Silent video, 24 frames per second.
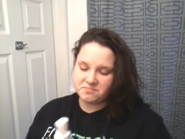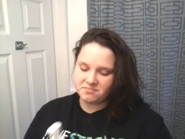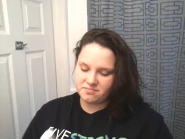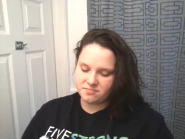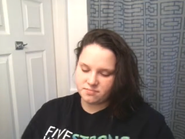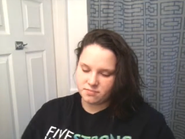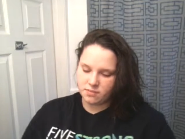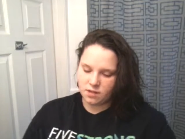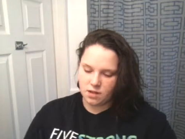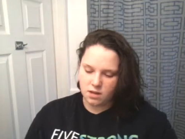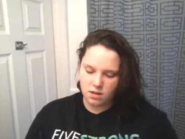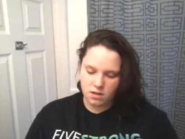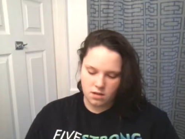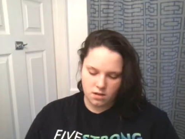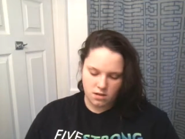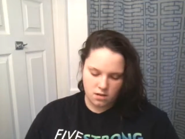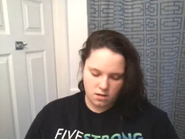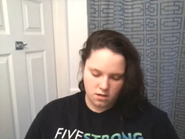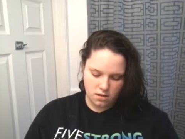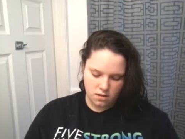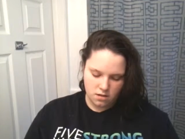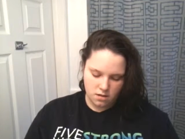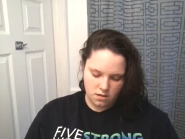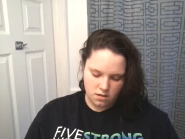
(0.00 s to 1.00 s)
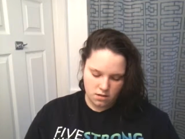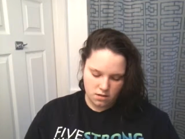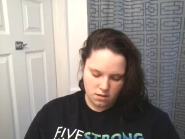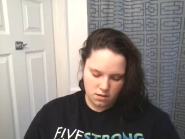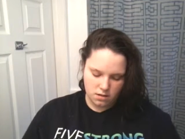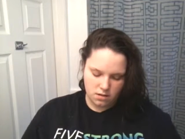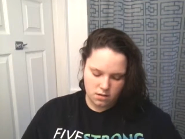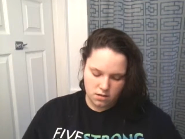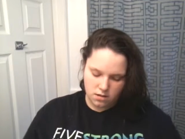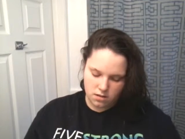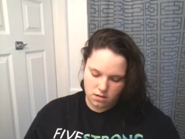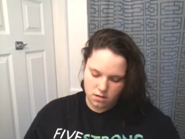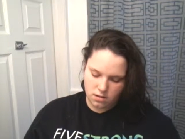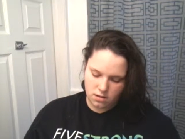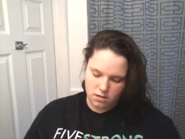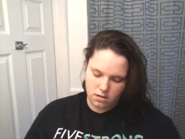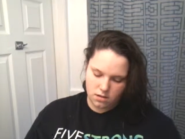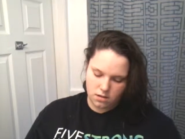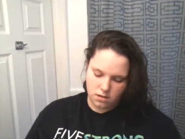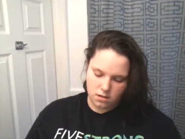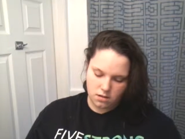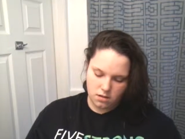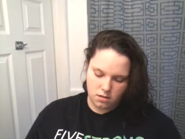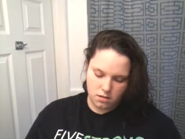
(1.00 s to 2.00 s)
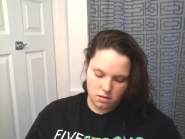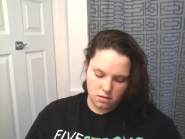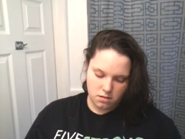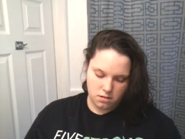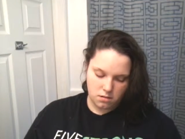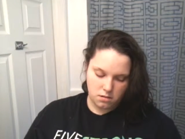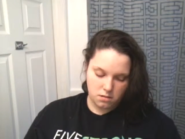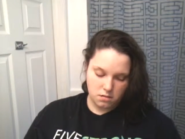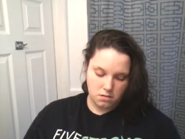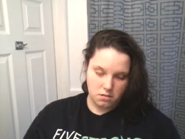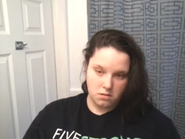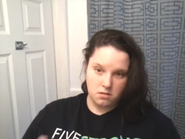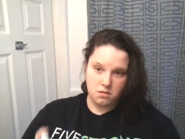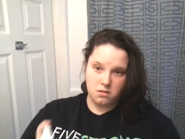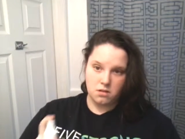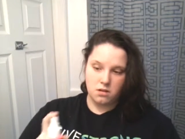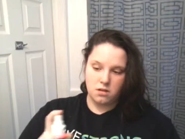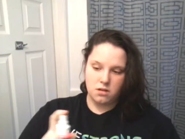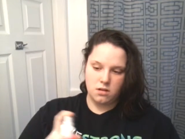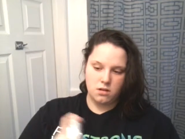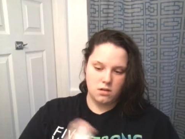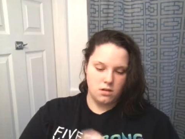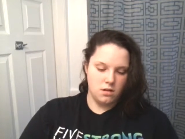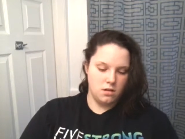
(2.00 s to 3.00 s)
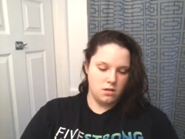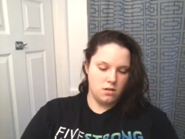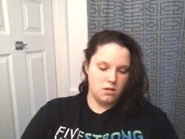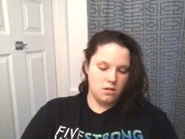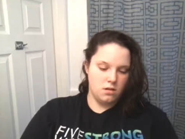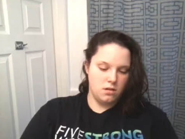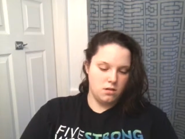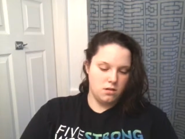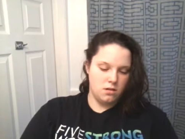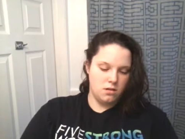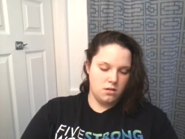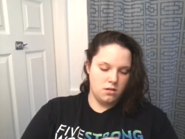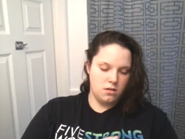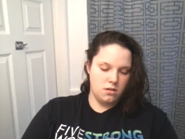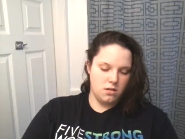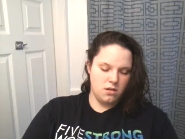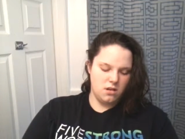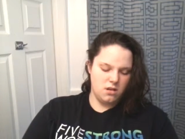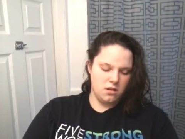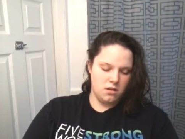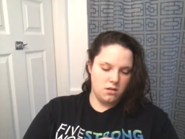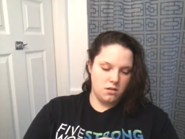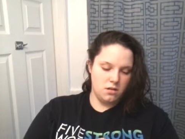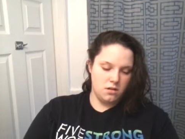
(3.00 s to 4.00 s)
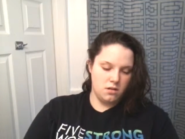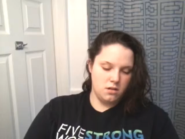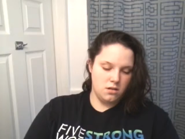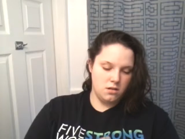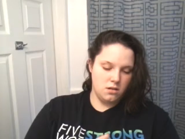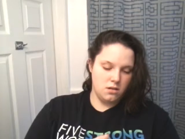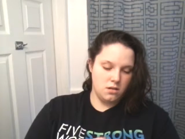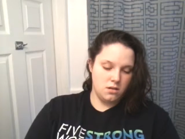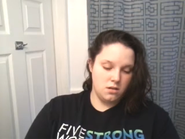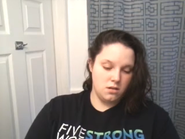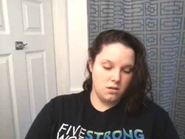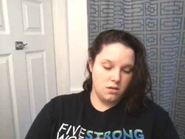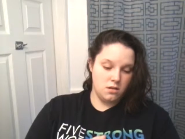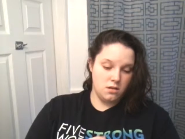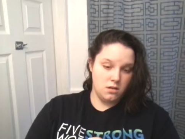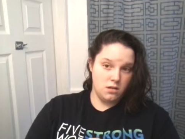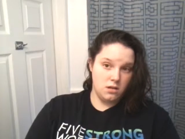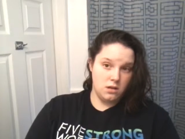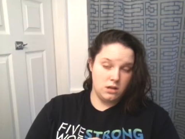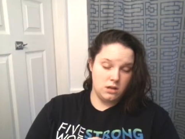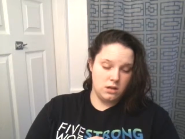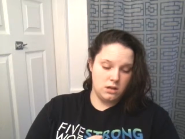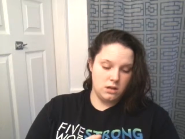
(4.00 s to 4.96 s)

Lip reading: Nobody speaks.